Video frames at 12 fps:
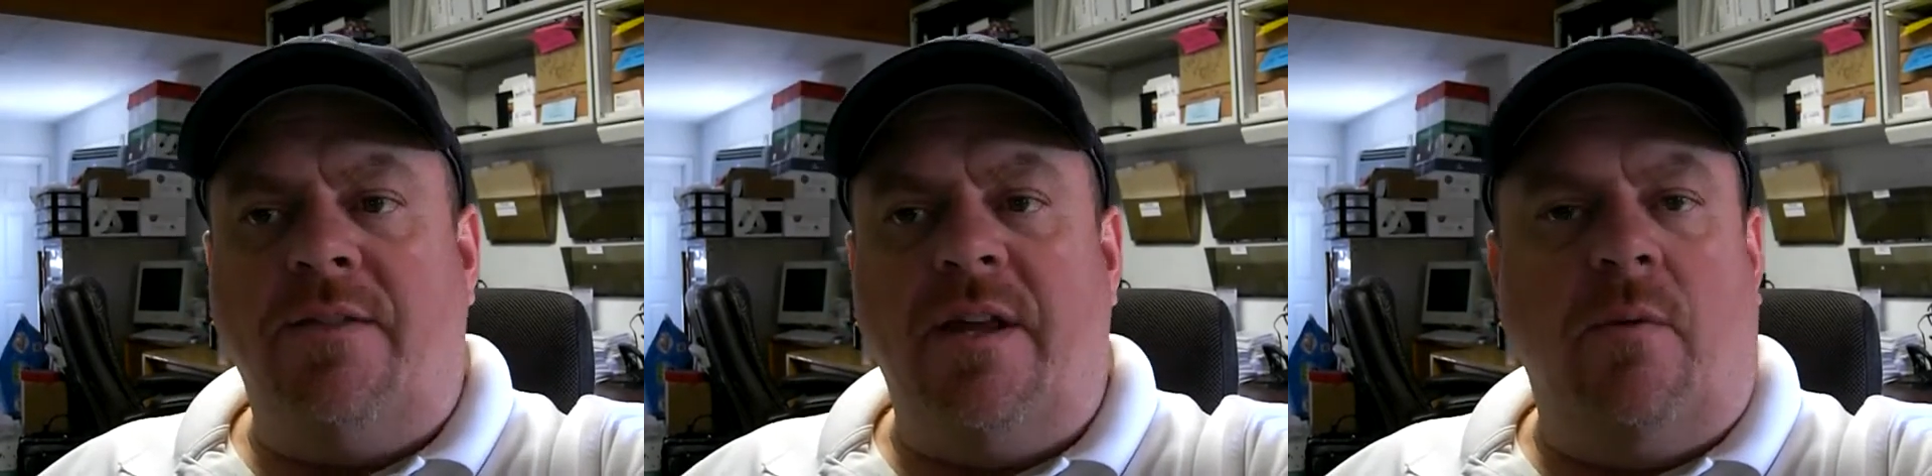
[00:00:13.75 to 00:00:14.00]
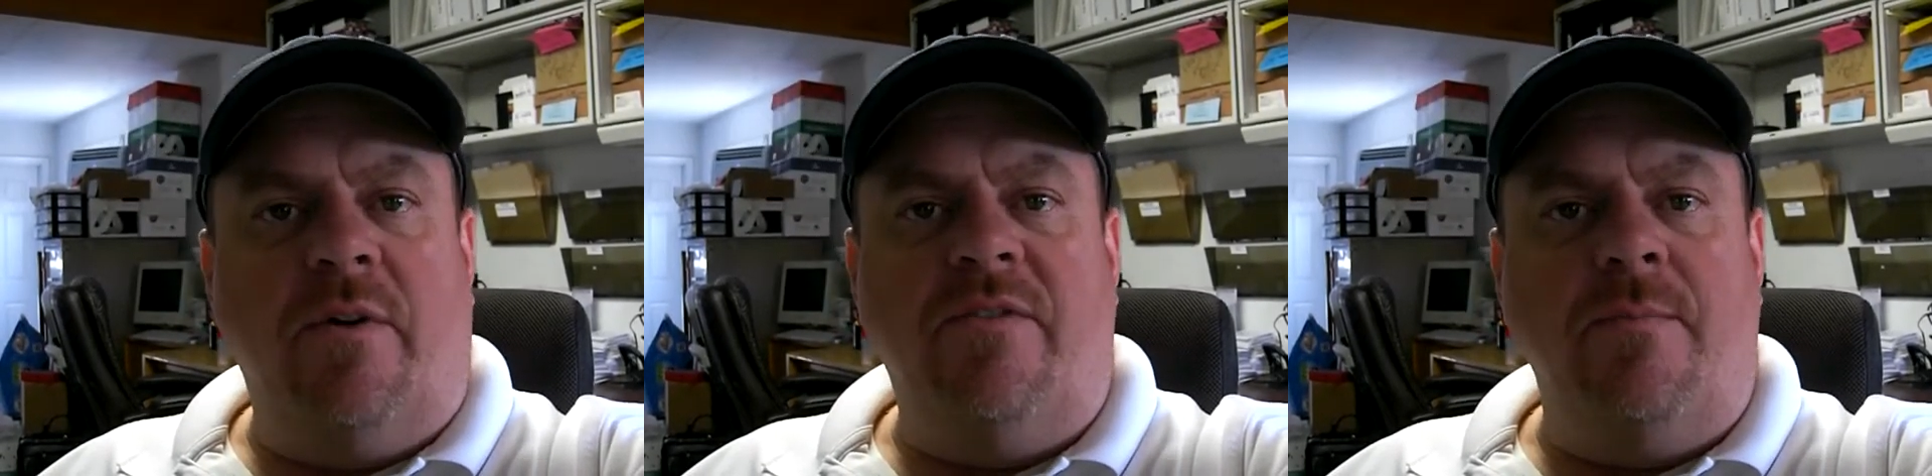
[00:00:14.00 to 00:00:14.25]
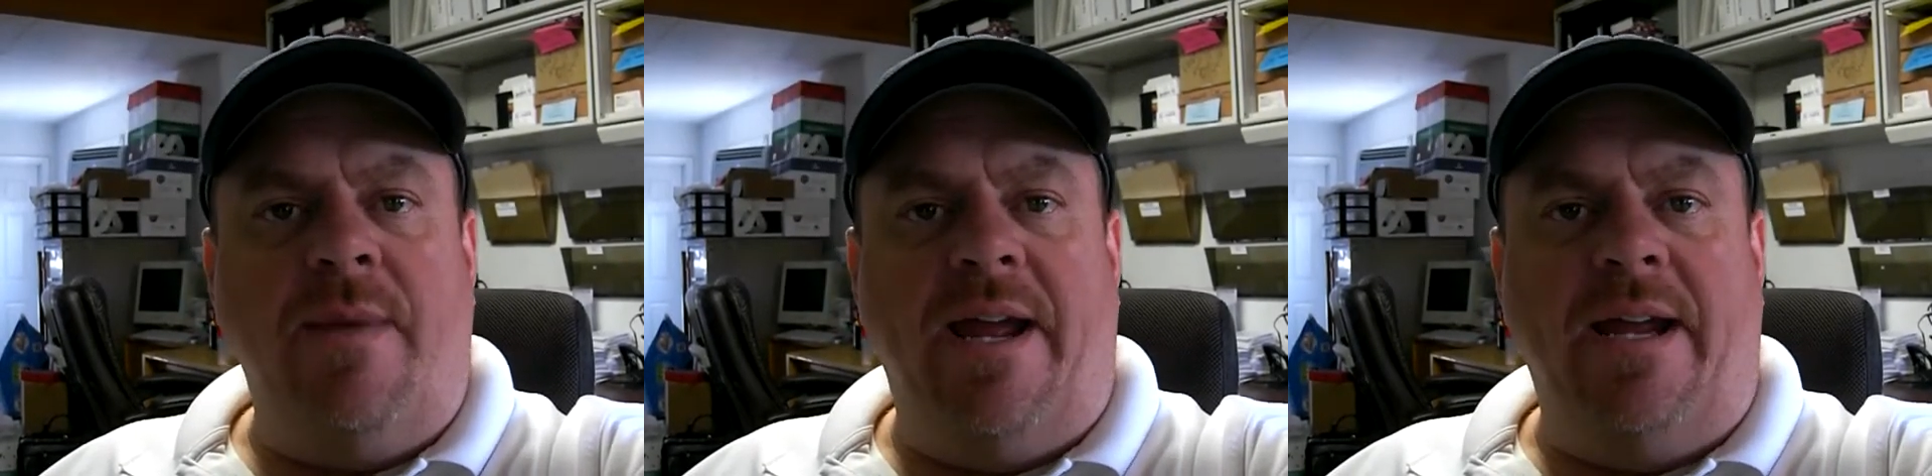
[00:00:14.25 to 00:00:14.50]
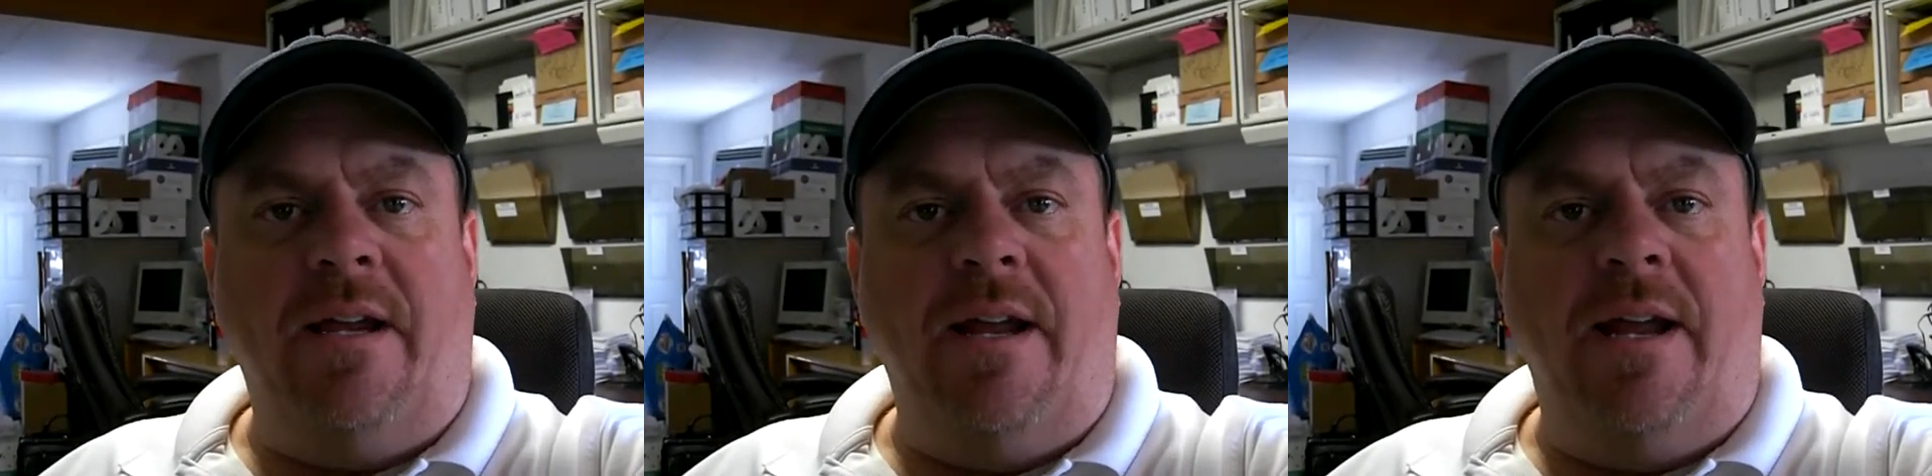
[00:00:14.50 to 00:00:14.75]
that we've
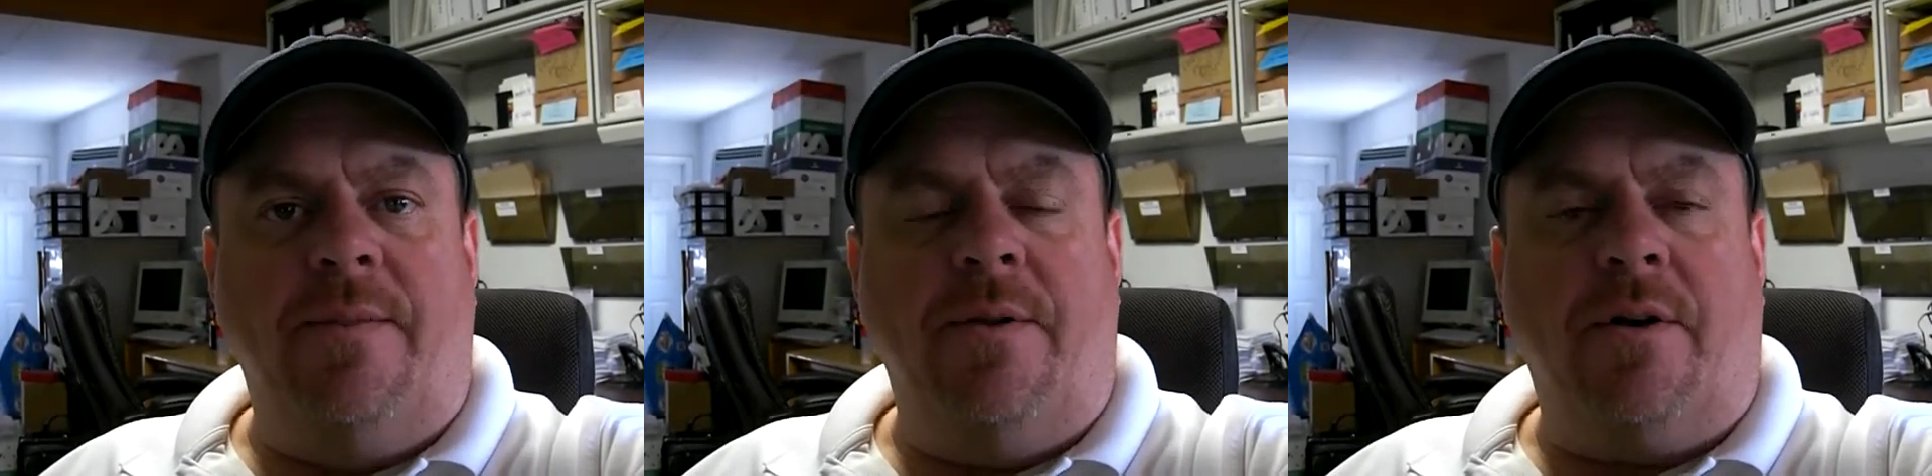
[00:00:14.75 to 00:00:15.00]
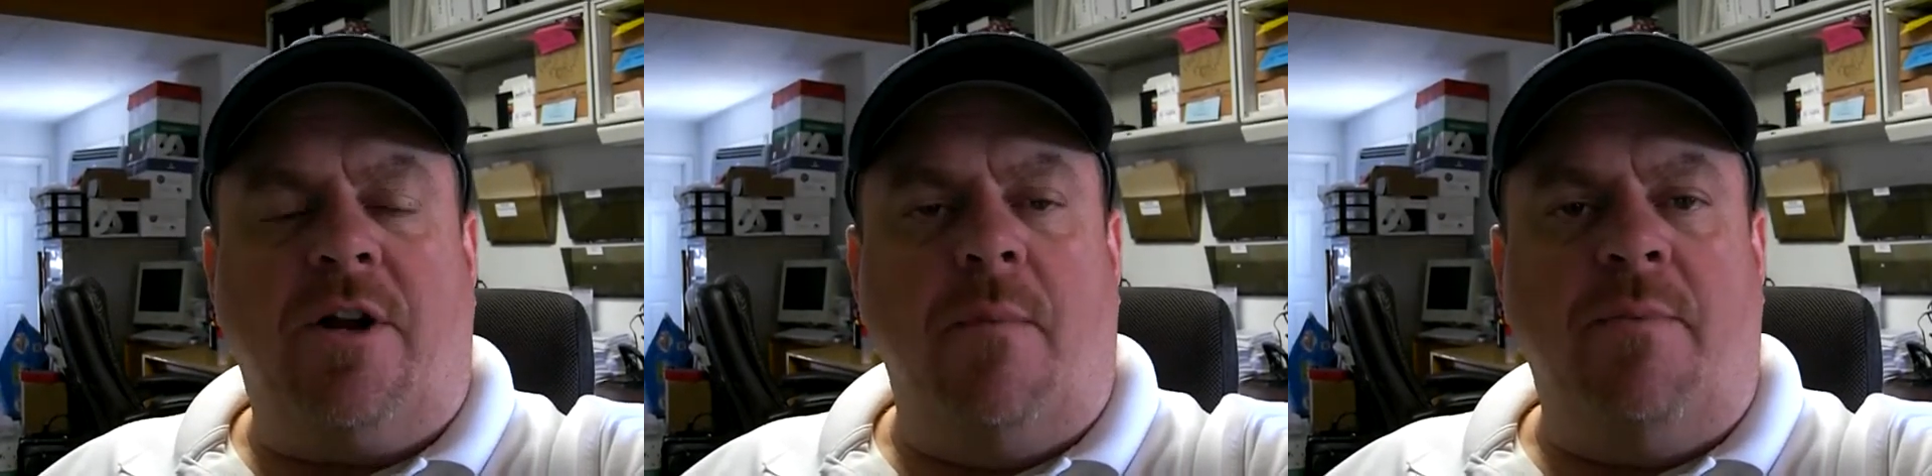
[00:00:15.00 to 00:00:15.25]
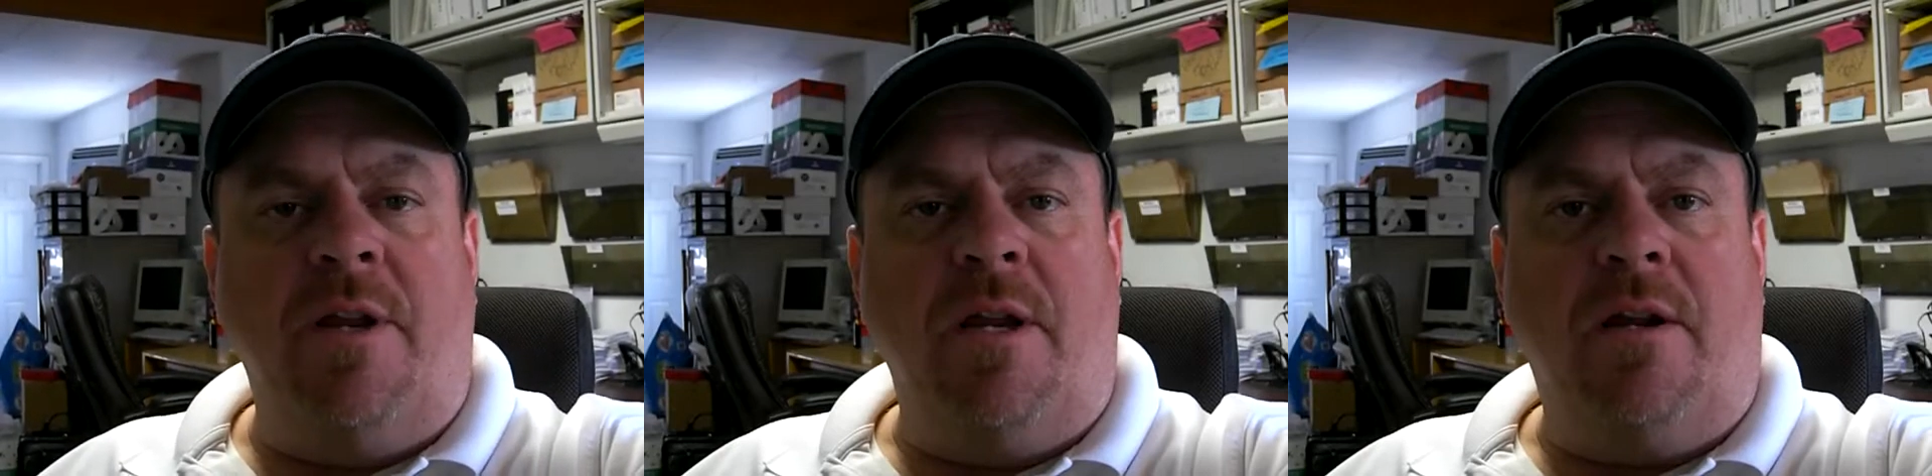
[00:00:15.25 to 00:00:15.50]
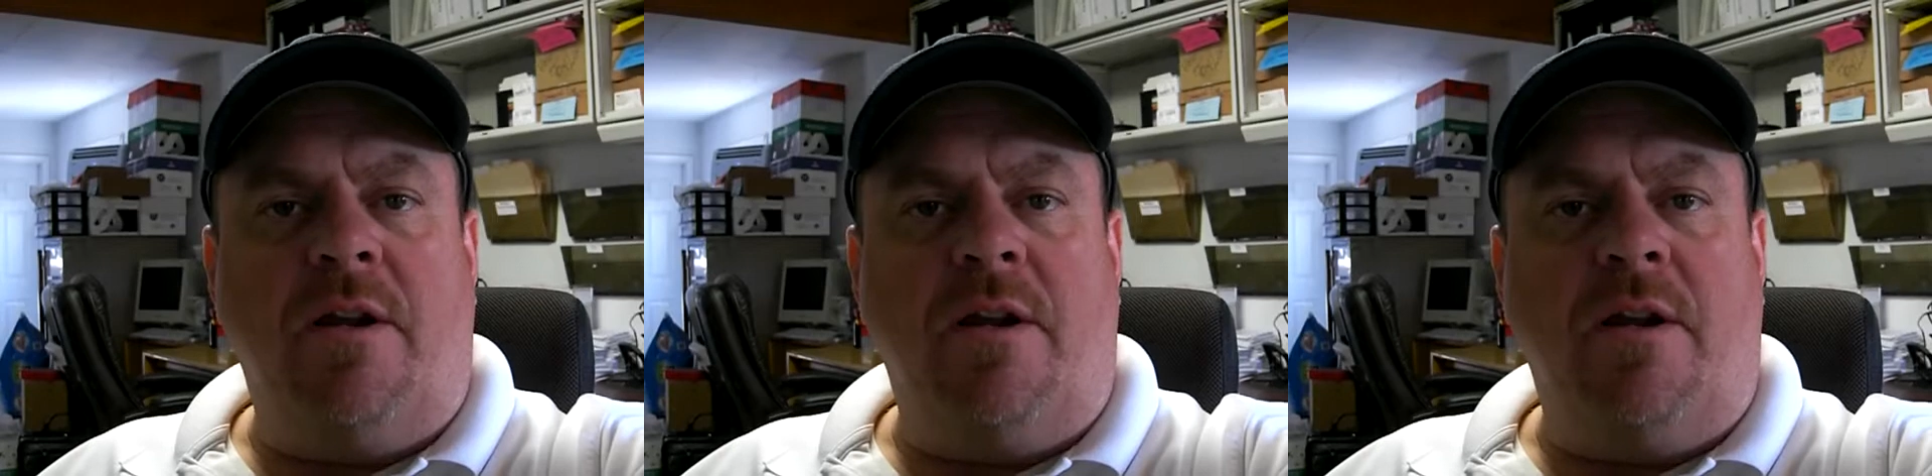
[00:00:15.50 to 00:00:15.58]
made, and they're company